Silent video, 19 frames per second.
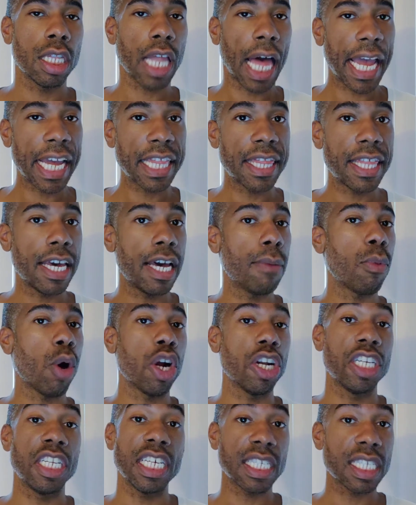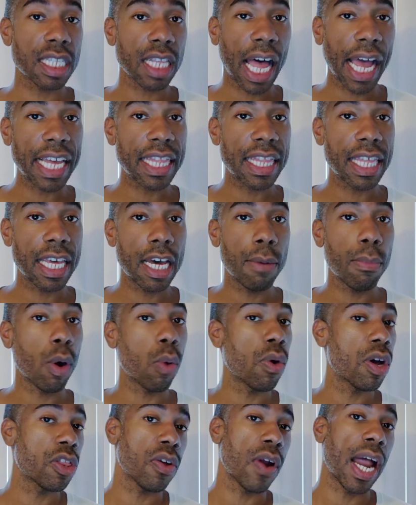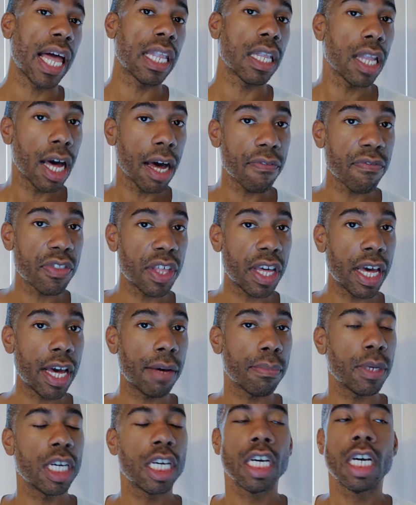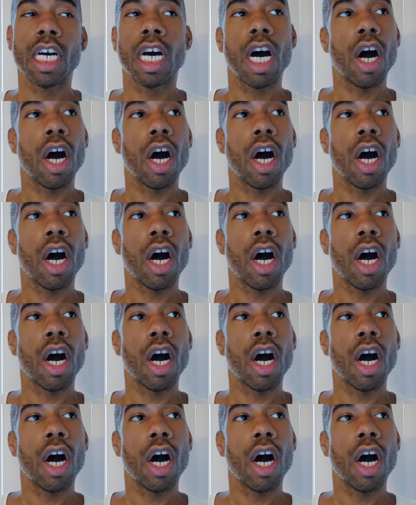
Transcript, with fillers: like them or dislike them, or whether I love them,